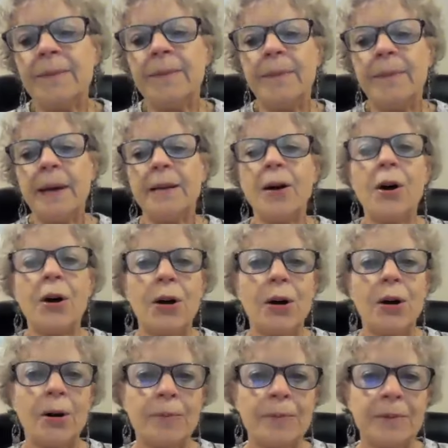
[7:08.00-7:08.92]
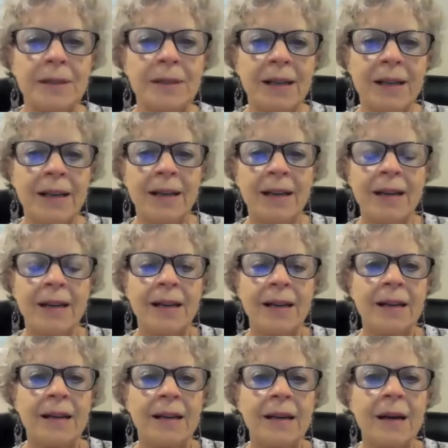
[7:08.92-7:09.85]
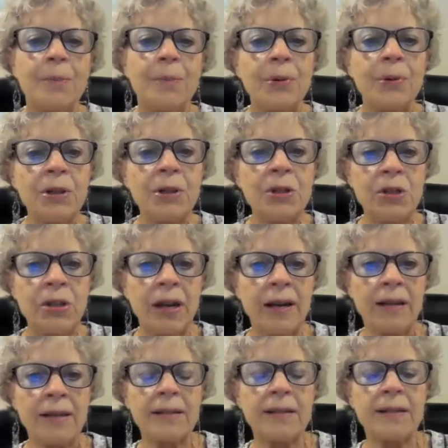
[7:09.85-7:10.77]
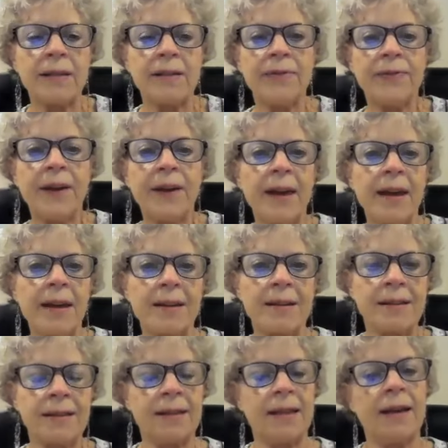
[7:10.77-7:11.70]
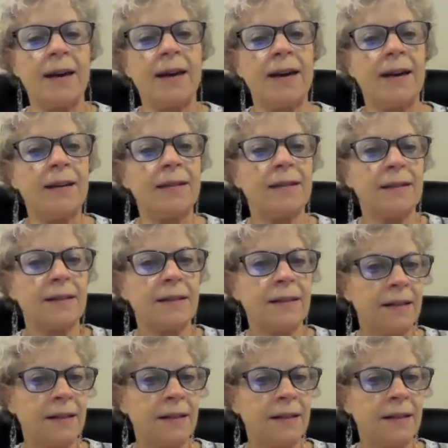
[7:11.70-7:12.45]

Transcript: been harmed appreciates the fact that,